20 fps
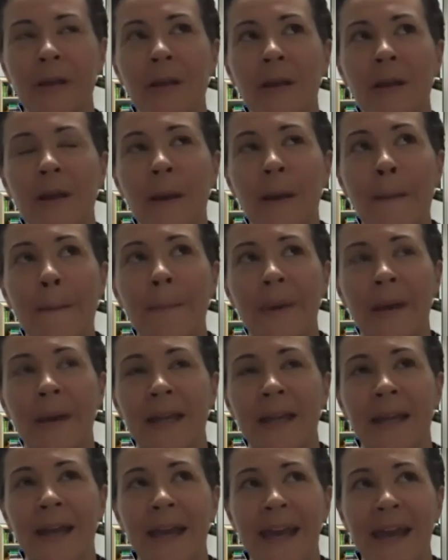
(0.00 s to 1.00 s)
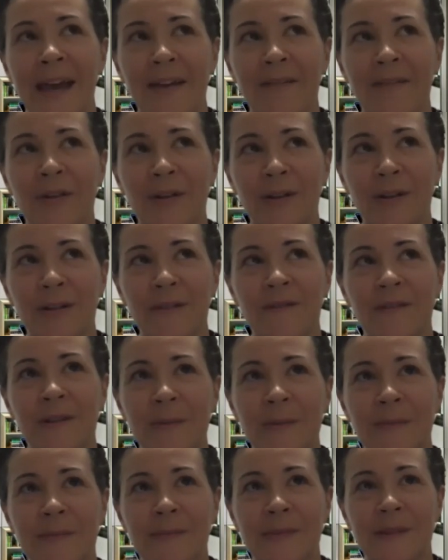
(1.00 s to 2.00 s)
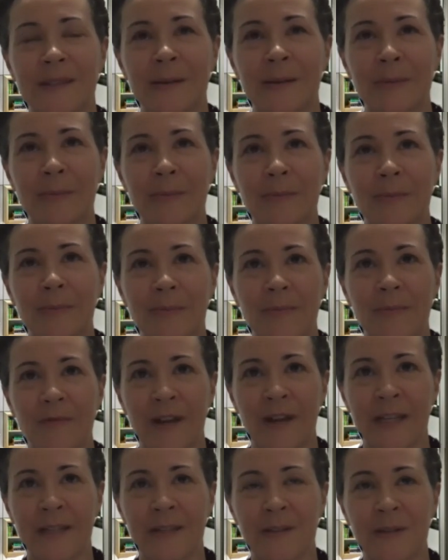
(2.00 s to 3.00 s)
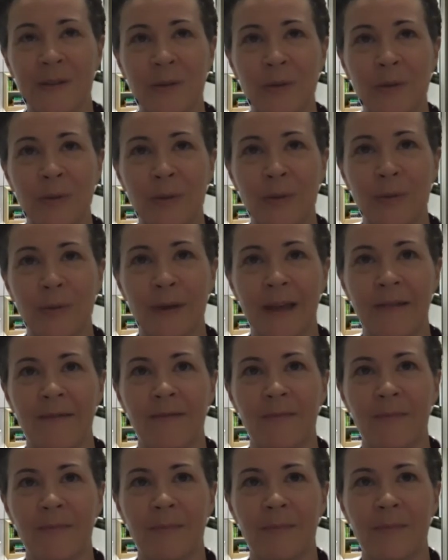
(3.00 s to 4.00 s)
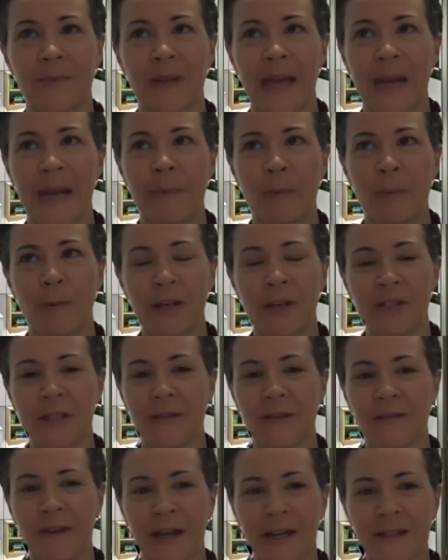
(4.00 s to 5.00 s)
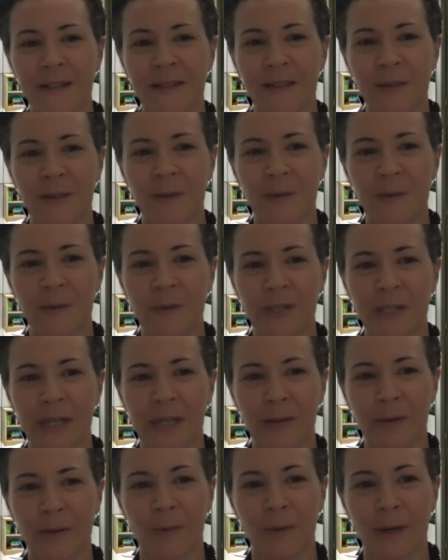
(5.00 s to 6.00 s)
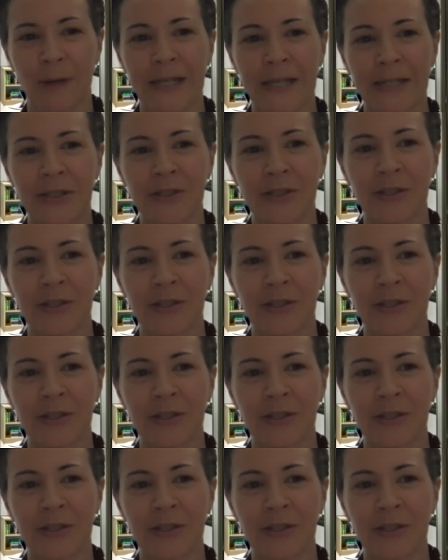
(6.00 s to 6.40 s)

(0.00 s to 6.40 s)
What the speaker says: But I have heard from some friends who have kind of been watching Fox News, which I don't watch,